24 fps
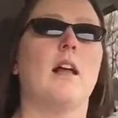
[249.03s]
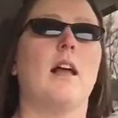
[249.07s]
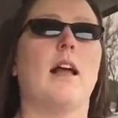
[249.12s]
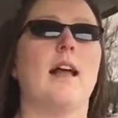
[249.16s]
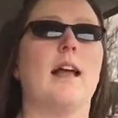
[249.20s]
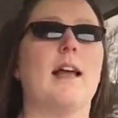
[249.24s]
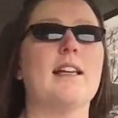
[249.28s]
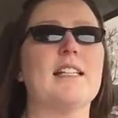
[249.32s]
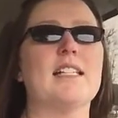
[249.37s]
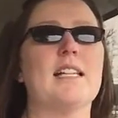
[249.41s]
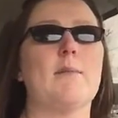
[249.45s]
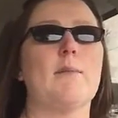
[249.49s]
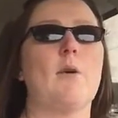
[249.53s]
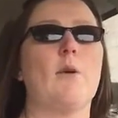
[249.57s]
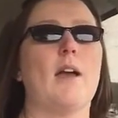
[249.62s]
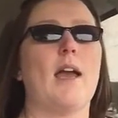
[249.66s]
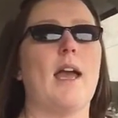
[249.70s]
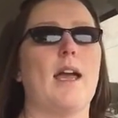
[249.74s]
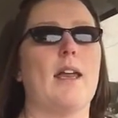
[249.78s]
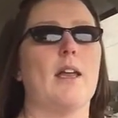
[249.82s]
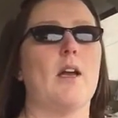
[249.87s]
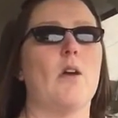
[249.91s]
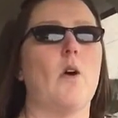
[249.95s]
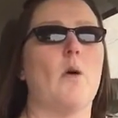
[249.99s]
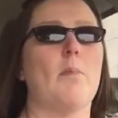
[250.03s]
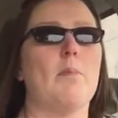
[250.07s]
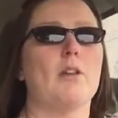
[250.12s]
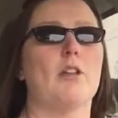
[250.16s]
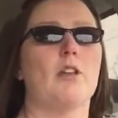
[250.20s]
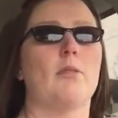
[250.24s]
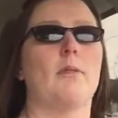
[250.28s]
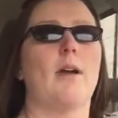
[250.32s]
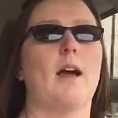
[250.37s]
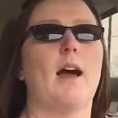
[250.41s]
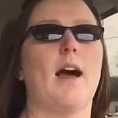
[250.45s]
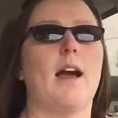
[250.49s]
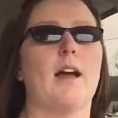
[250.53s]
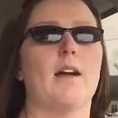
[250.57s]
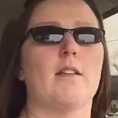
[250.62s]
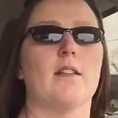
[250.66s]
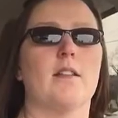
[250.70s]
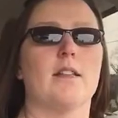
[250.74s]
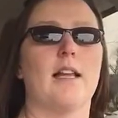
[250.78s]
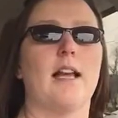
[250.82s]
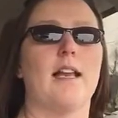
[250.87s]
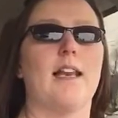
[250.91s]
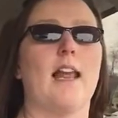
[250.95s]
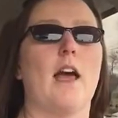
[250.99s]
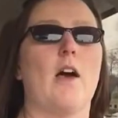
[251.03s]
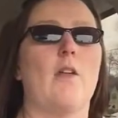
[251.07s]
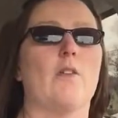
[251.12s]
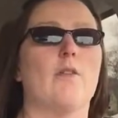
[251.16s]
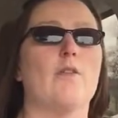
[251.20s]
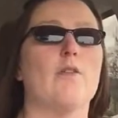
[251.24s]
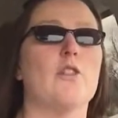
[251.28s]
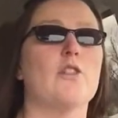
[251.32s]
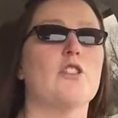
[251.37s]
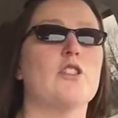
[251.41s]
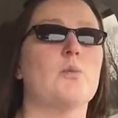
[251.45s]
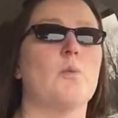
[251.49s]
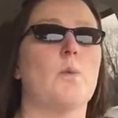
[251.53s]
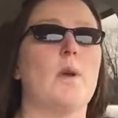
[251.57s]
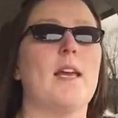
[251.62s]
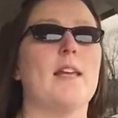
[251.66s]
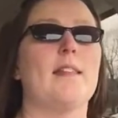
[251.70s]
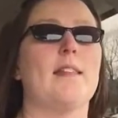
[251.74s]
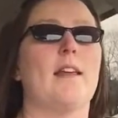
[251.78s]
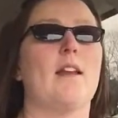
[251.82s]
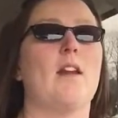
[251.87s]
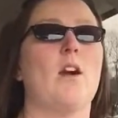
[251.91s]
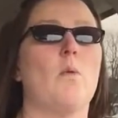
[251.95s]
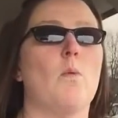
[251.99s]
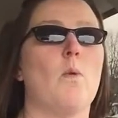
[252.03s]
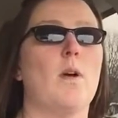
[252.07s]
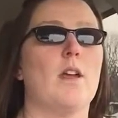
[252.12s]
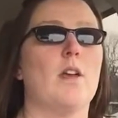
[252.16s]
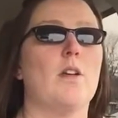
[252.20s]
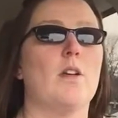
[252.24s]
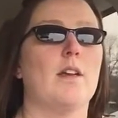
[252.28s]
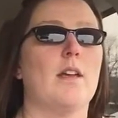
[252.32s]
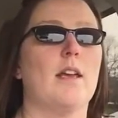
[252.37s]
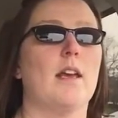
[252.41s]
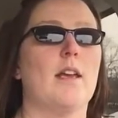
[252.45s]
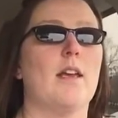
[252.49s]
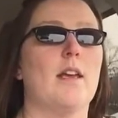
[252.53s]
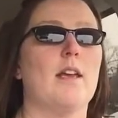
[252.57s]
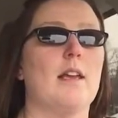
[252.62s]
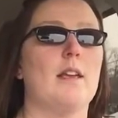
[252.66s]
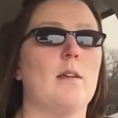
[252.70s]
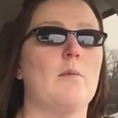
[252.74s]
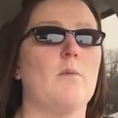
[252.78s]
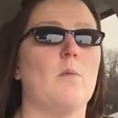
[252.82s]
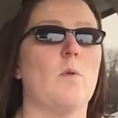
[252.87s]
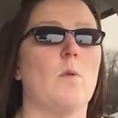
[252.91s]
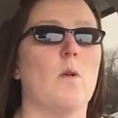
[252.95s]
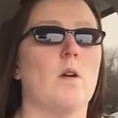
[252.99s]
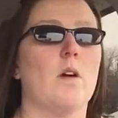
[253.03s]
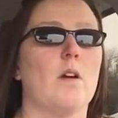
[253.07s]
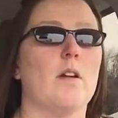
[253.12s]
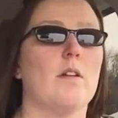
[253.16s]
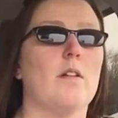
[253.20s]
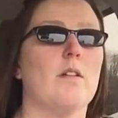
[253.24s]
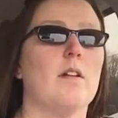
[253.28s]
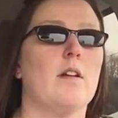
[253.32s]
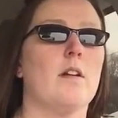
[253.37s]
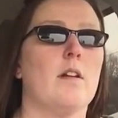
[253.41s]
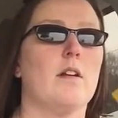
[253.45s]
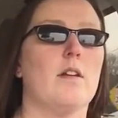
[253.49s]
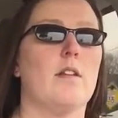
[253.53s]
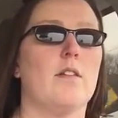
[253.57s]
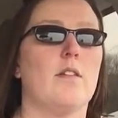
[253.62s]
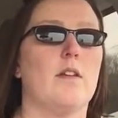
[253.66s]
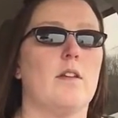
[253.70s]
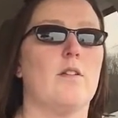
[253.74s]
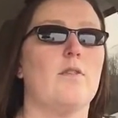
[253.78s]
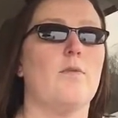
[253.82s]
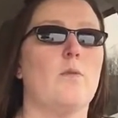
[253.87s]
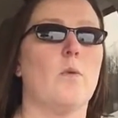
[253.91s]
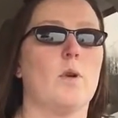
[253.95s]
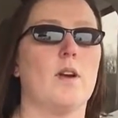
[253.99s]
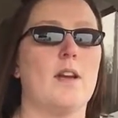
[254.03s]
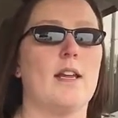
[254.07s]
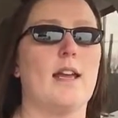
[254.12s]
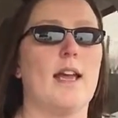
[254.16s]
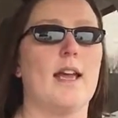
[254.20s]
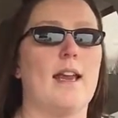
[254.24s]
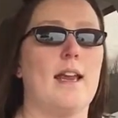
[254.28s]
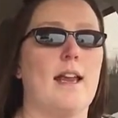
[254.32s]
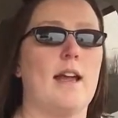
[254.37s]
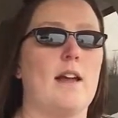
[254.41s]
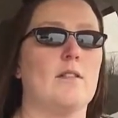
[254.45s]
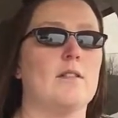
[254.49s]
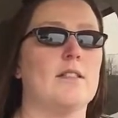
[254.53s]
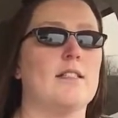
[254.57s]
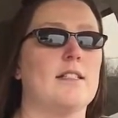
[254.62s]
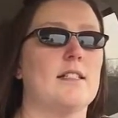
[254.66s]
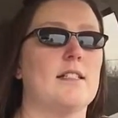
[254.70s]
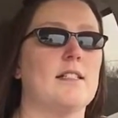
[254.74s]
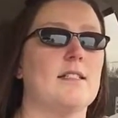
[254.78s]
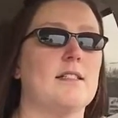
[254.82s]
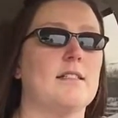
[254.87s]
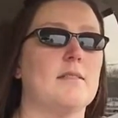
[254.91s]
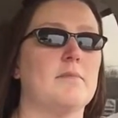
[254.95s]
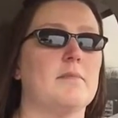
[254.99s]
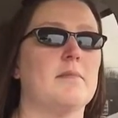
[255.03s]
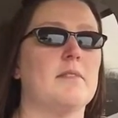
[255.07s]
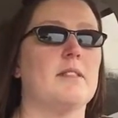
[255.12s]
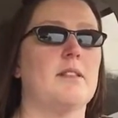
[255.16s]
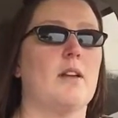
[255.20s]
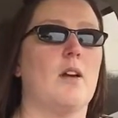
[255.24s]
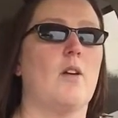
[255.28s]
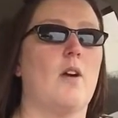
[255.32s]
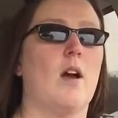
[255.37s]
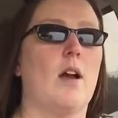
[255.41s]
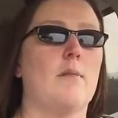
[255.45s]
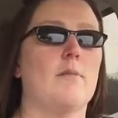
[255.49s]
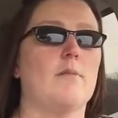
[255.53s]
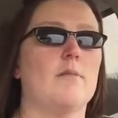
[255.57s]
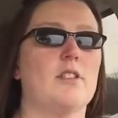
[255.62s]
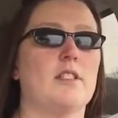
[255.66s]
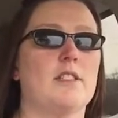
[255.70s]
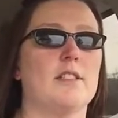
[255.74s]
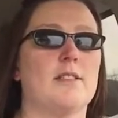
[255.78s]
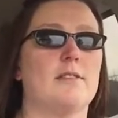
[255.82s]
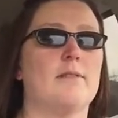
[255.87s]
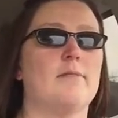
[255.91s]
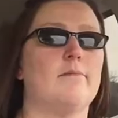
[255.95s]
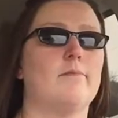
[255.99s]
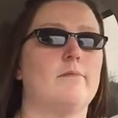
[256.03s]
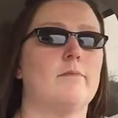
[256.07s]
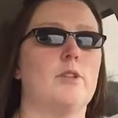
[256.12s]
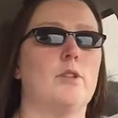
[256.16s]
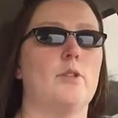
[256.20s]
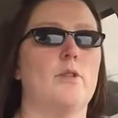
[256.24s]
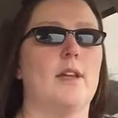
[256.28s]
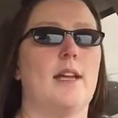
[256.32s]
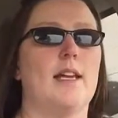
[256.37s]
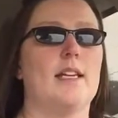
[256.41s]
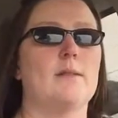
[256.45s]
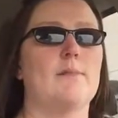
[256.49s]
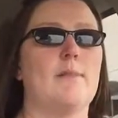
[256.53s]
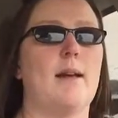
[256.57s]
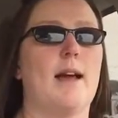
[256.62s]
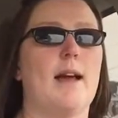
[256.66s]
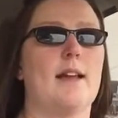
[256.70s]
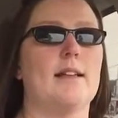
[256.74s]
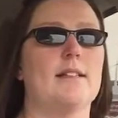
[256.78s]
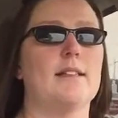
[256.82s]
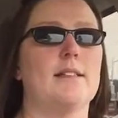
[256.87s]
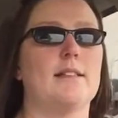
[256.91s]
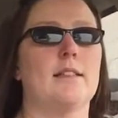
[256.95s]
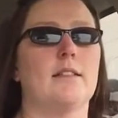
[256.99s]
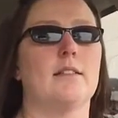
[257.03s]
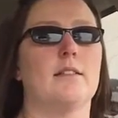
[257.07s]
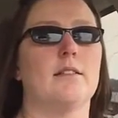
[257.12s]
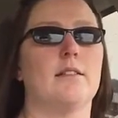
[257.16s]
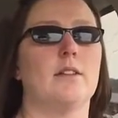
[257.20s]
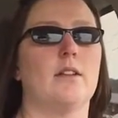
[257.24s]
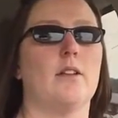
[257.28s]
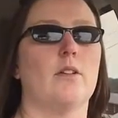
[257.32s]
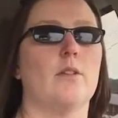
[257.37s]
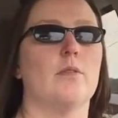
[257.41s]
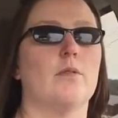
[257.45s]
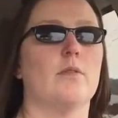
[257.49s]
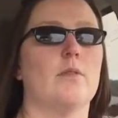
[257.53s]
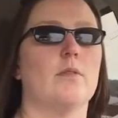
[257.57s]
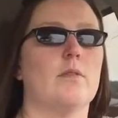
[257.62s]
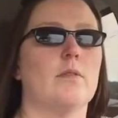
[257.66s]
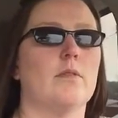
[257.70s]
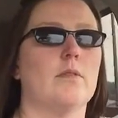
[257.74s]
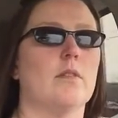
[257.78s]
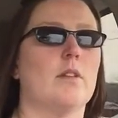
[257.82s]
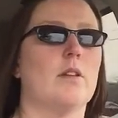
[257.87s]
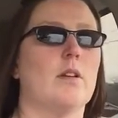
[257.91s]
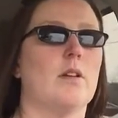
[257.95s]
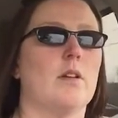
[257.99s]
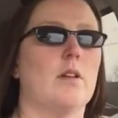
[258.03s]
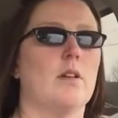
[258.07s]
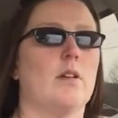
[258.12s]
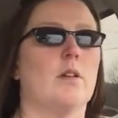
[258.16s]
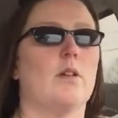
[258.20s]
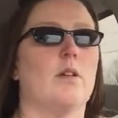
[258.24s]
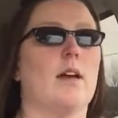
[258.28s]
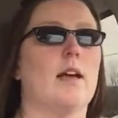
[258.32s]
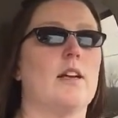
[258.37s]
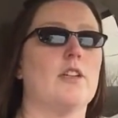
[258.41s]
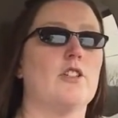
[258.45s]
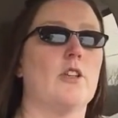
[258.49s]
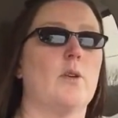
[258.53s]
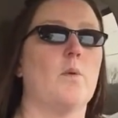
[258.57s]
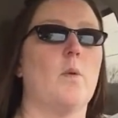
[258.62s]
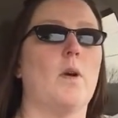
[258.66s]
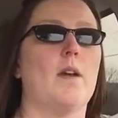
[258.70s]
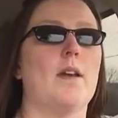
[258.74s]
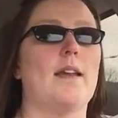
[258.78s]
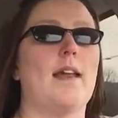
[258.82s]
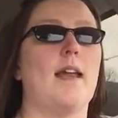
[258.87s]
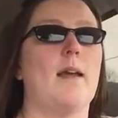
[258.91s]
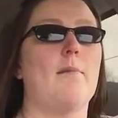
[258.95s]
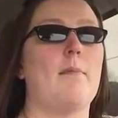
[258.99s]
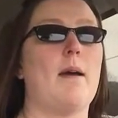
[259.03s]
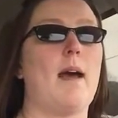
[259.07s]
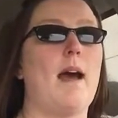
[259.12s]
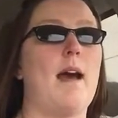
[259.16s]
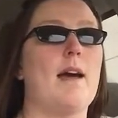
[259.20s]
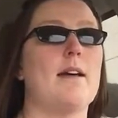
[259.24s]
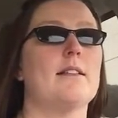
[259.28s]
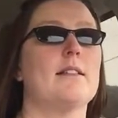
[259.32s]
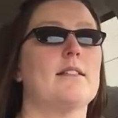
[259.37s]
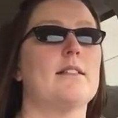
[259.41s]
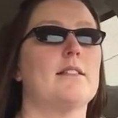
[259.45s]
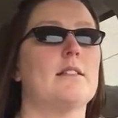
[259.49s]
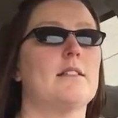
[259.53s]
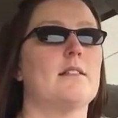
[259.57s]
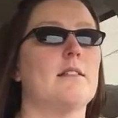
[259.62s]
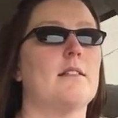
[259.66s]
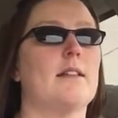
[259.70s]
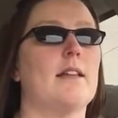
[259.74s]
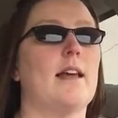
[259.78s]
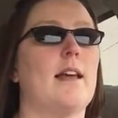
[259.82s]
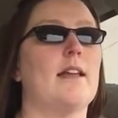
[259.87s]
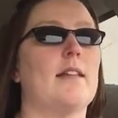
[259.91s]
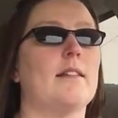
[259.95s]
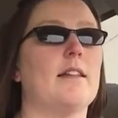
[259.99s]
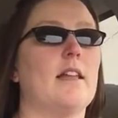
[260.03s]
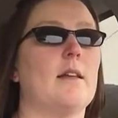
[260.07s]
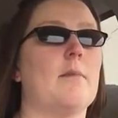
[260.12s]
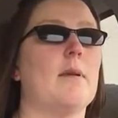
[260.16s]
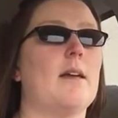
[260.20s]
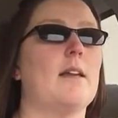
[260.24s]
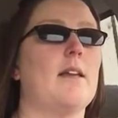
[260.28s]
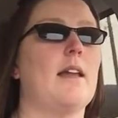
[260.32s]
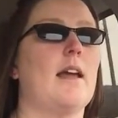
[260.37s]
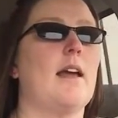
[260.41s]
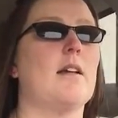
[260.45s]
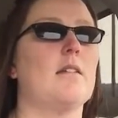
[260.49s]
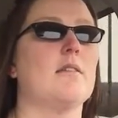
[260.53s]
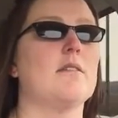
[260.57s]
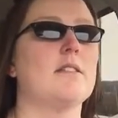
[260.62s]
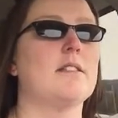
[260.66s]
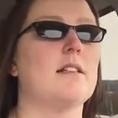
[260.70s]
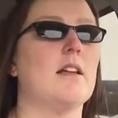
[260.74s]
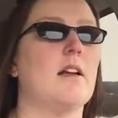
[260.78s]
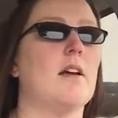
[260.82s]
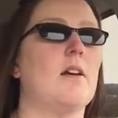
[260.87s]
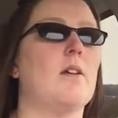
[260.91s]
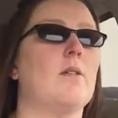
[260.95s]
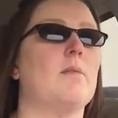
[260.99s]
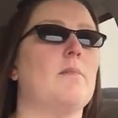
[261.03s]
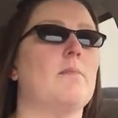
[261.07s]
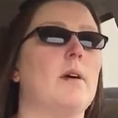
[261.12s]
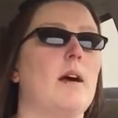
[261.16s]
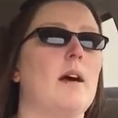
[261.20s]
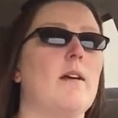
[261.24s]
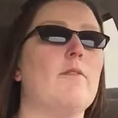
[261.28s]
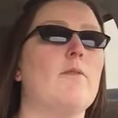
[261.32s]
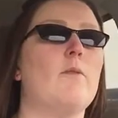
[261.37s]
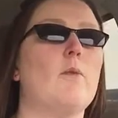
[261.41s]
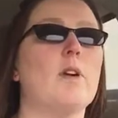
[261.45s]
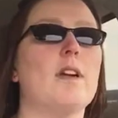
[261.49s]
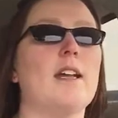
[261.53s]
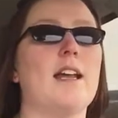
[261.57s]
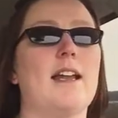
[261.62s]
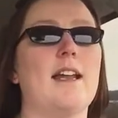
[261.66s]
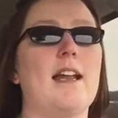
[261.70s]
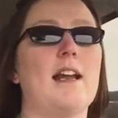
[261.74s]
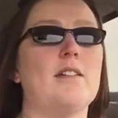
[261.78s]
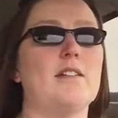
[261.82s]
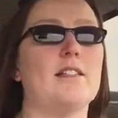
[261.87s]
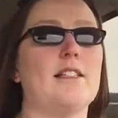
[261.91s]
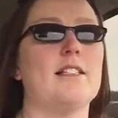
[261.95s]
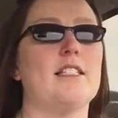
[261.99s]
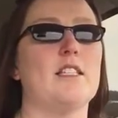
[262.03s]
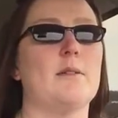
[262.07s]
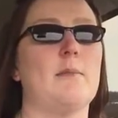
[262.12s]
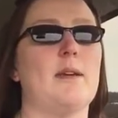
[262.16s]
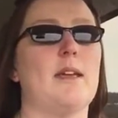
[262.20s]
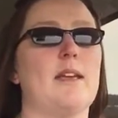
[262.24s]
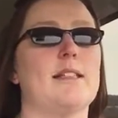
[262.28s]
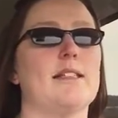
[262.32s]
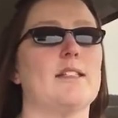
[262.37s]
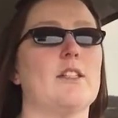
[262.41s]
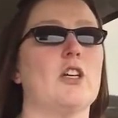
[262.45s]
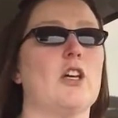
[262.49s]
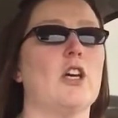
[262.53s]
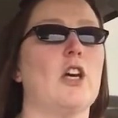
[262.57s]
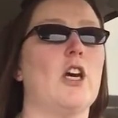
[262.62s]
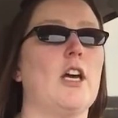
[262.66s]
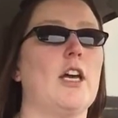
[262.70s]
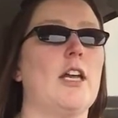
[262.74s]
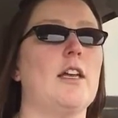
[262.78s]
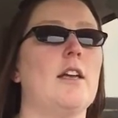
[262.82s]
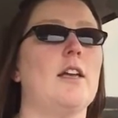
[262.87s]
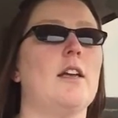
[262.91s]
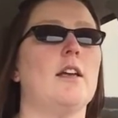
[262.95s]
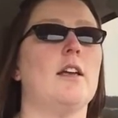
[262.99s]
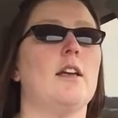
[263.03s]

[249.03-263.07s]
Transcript: I guess I'm okay to go up a little bit higher than that now. The first week they don't want you to get any more than 48 ounces, so I'm just 2 days past, actually 1 day past that limit now. So, but 48 ounces to me is good.